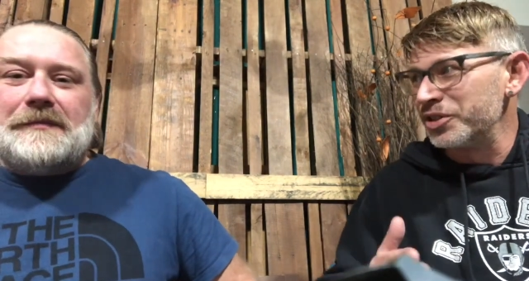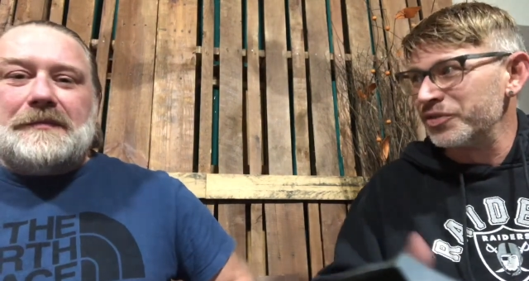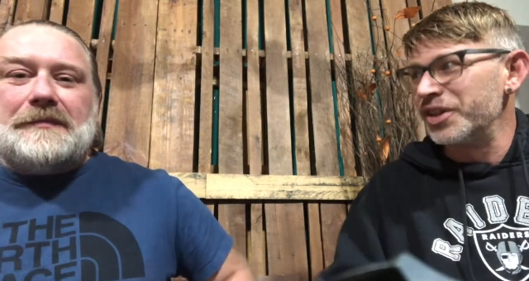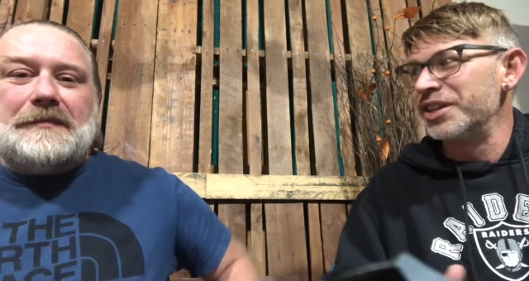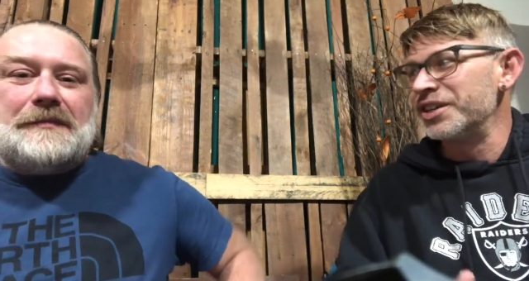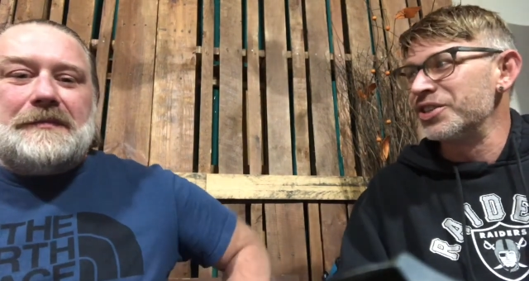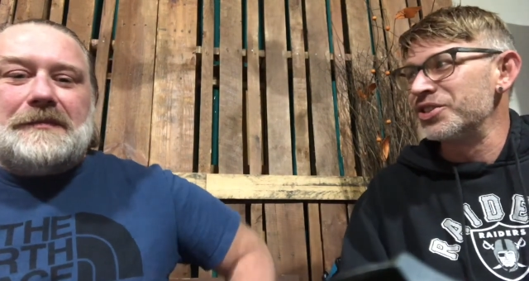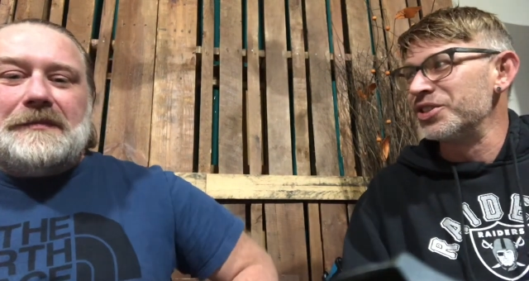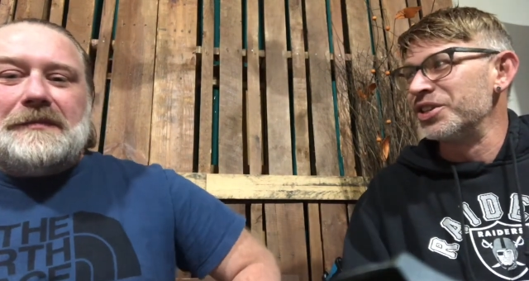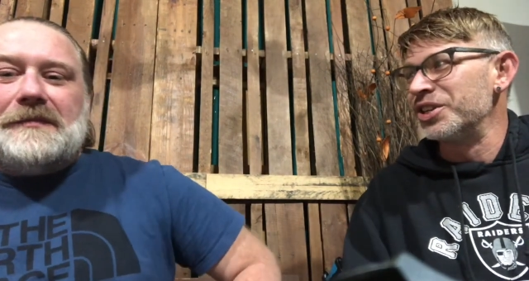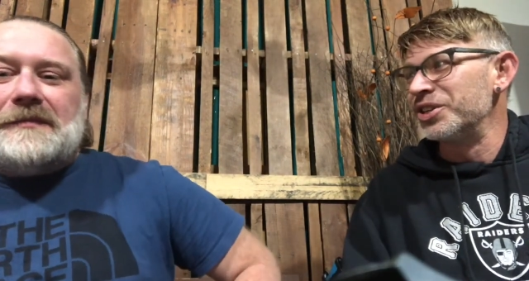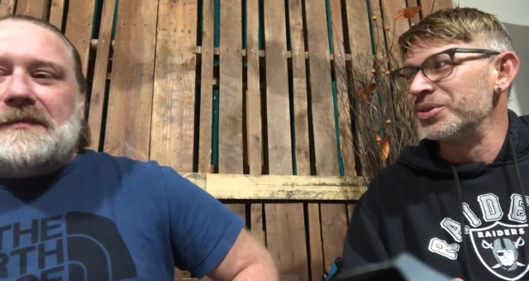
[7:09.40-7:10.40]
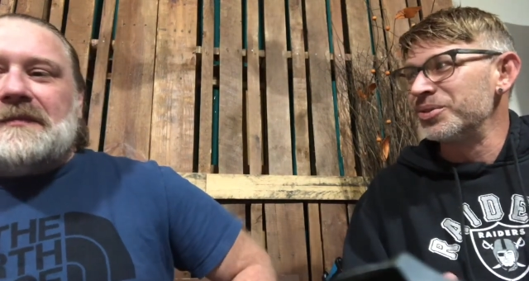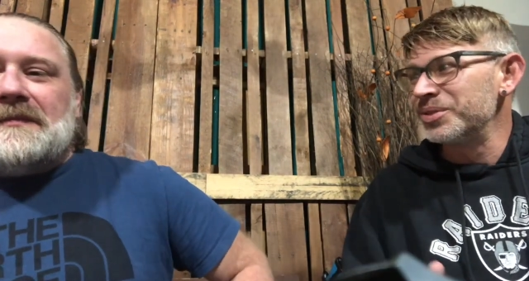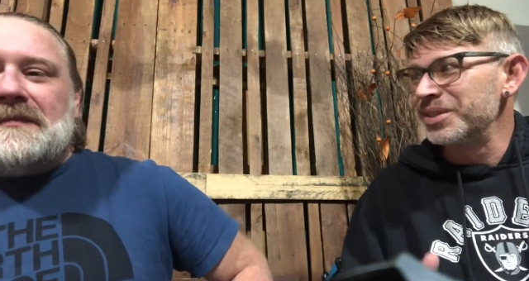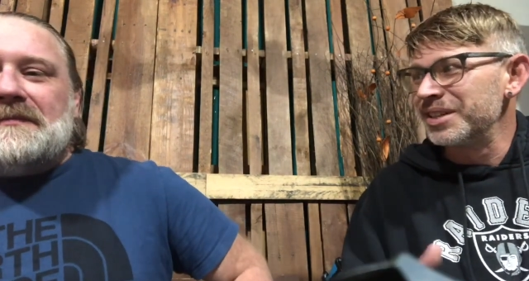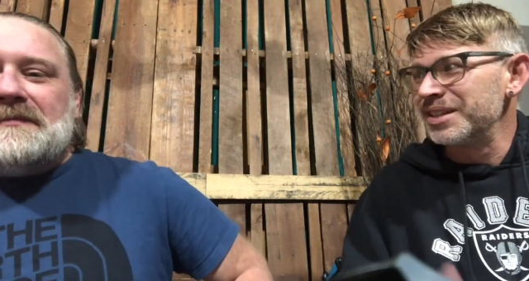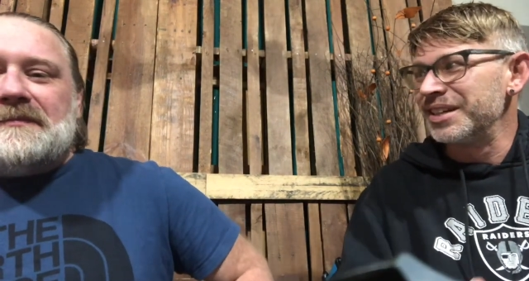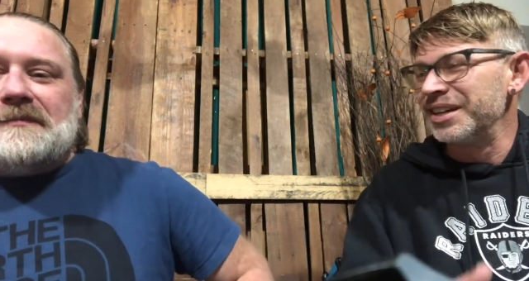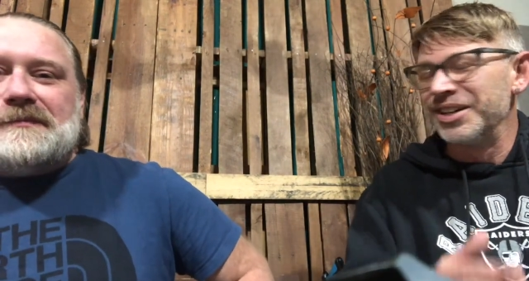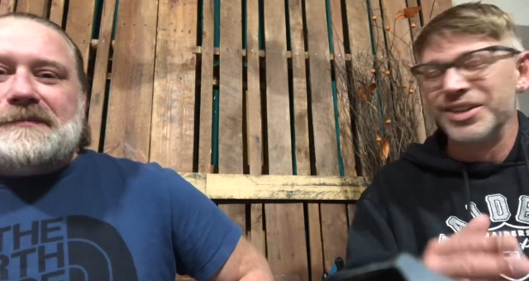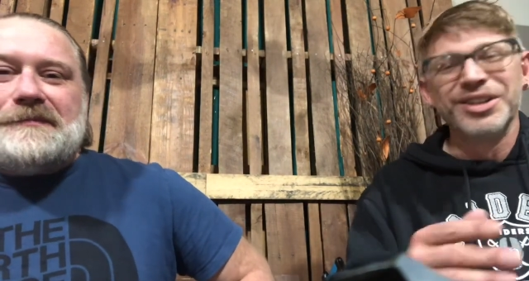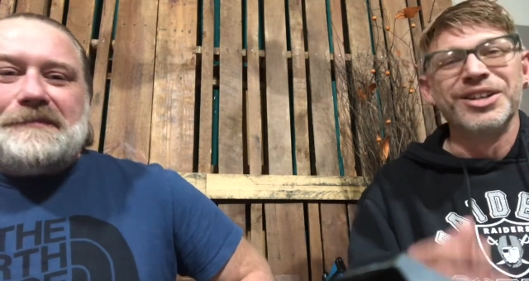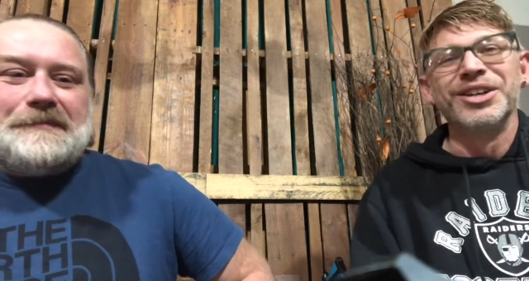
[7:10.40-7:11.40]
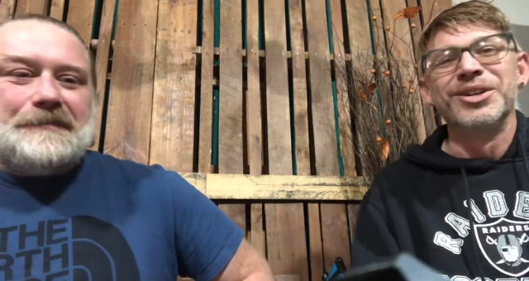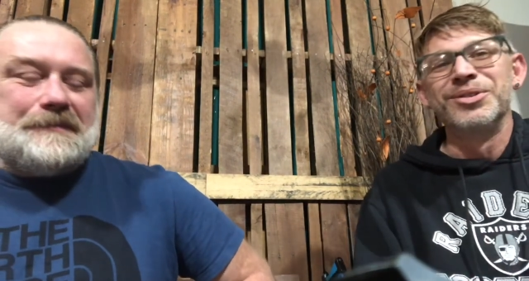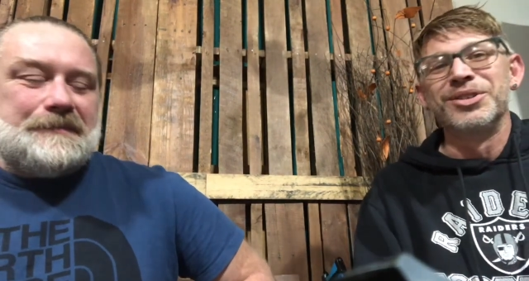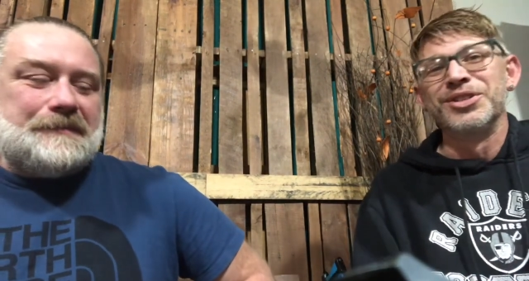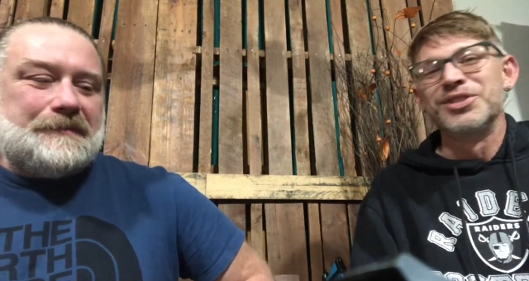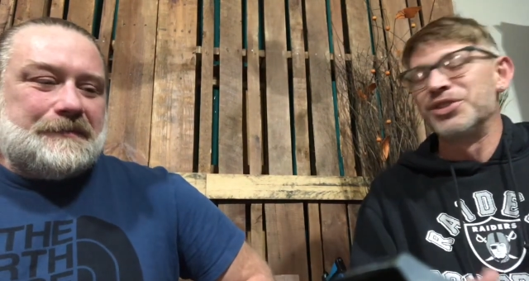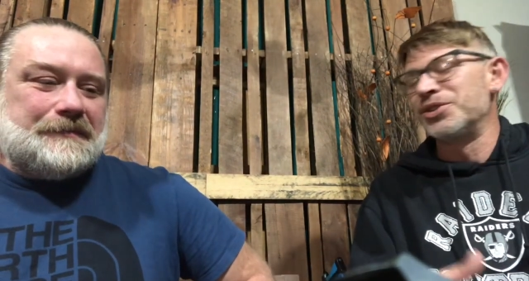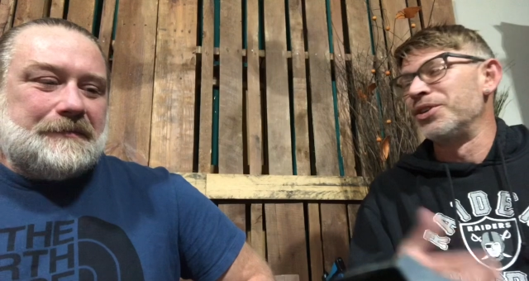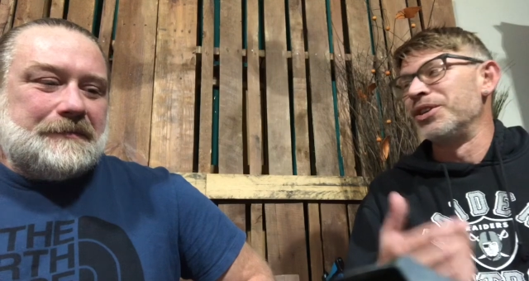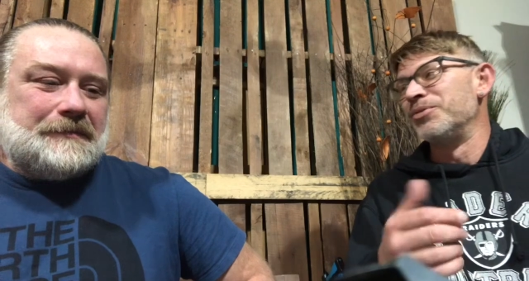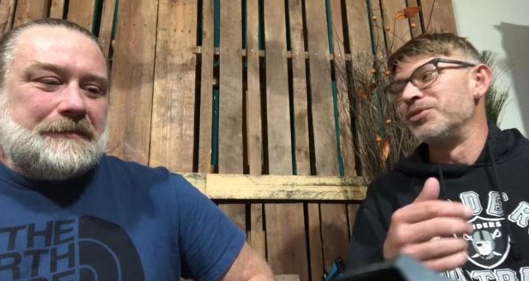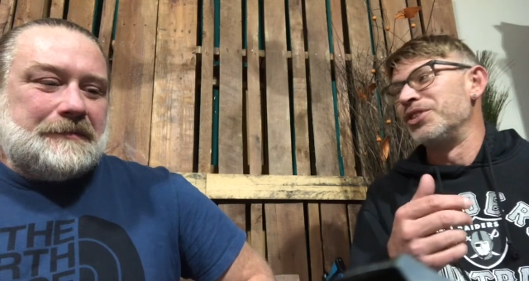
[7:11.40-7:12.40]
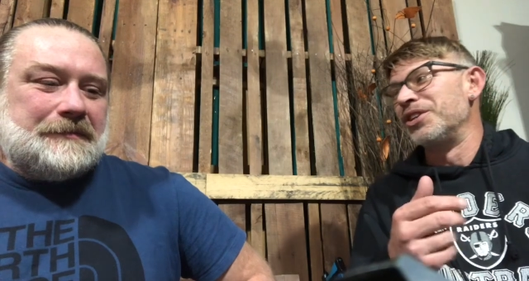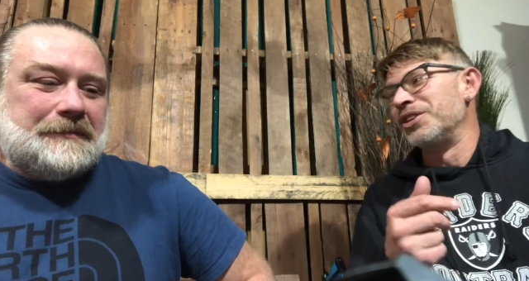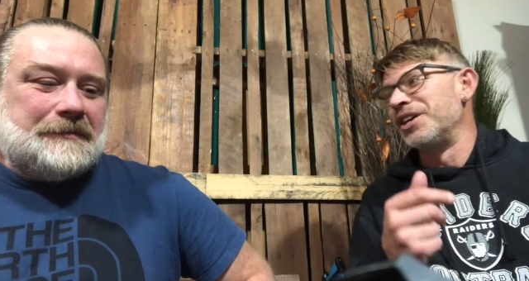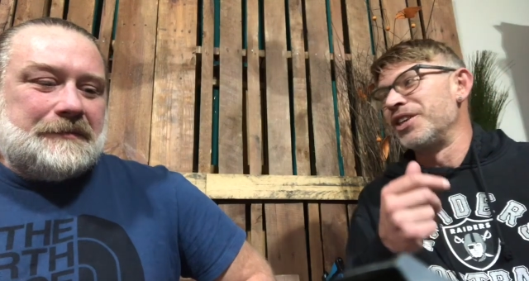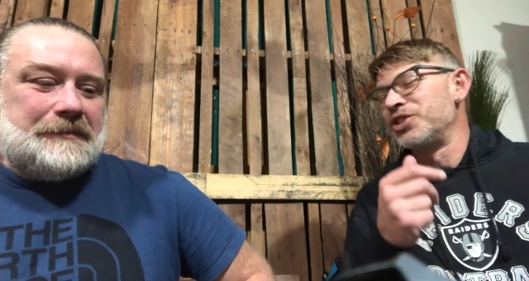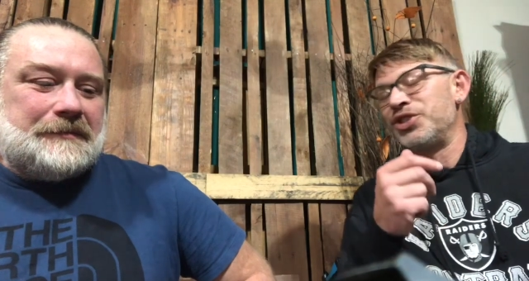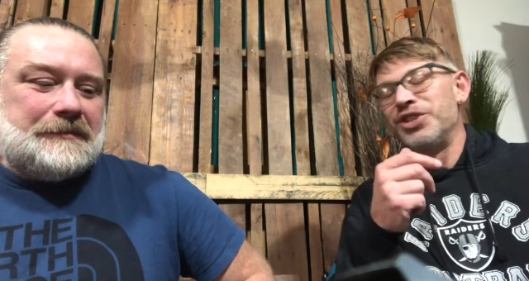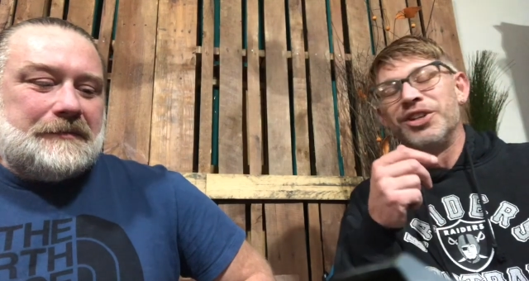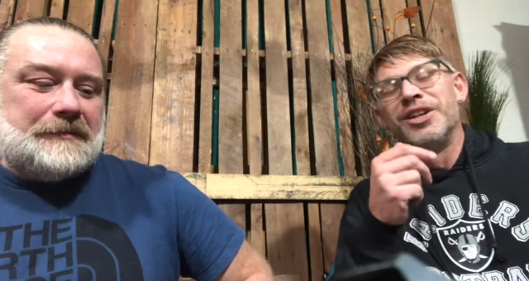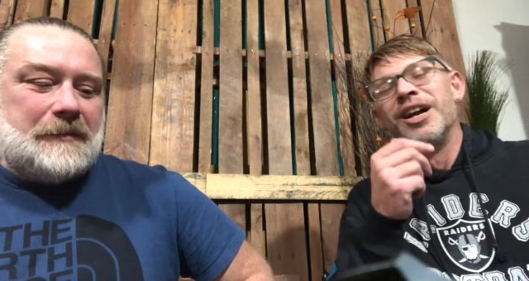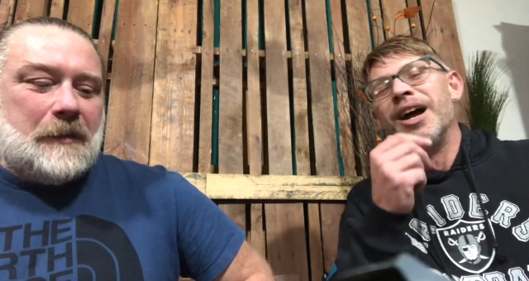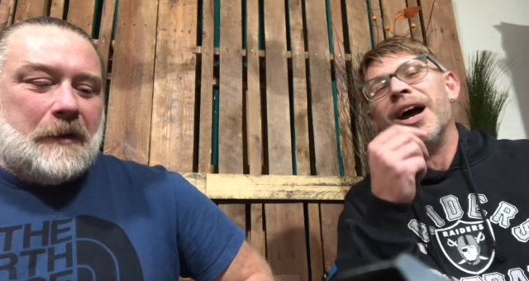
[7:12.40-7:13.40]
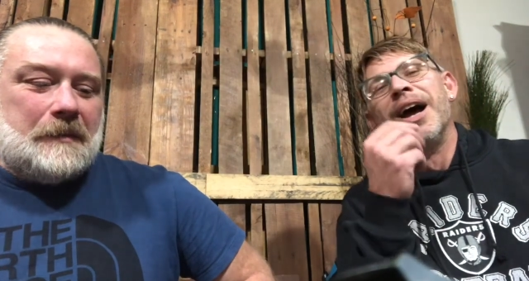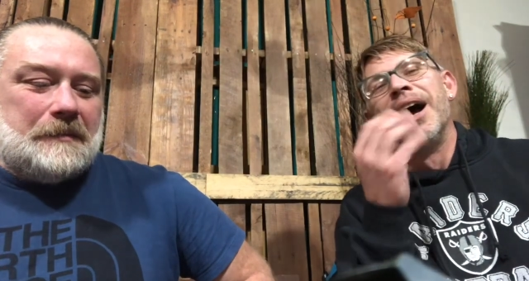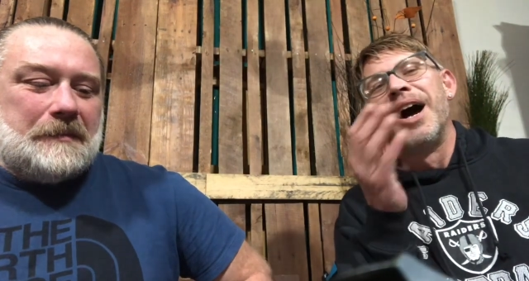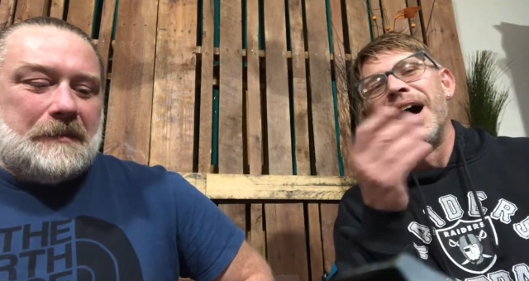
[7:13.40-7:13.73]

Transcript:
Speaker 1: in Vegas, you know, here, you know, because it was done last year. Yeah.